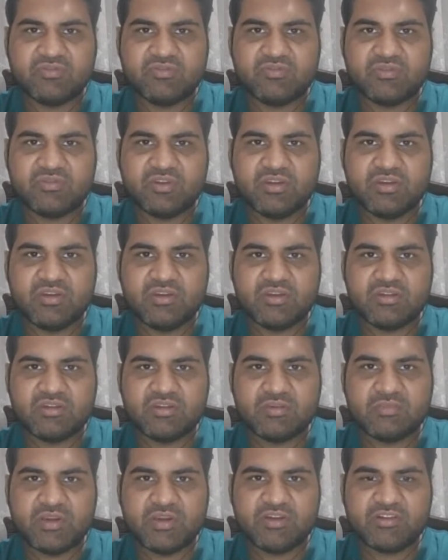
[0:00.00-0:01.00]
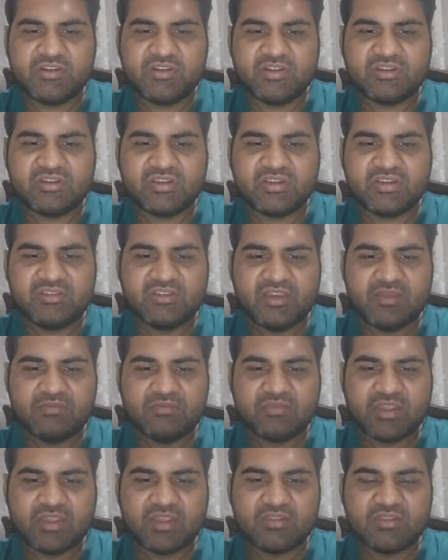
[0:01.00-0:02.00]
the metric
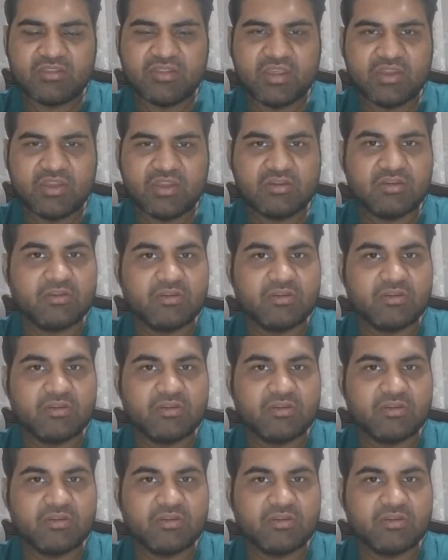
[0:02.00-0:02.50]
exams, and then